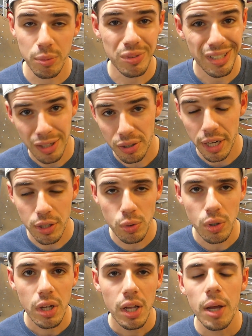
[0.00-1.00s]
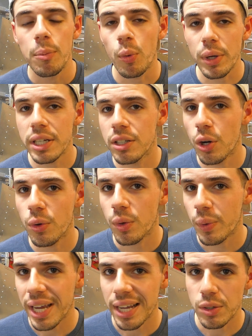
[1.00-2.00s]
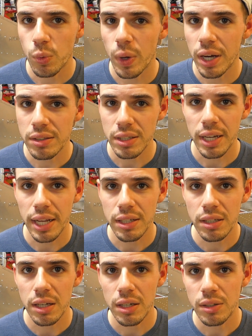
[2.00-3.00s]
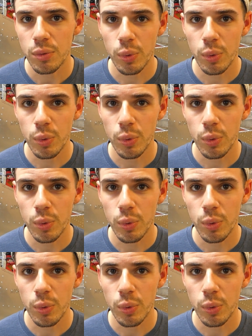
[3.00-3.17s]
And we're like, okay, cool, but we didn't know that we had to weld it, and uh,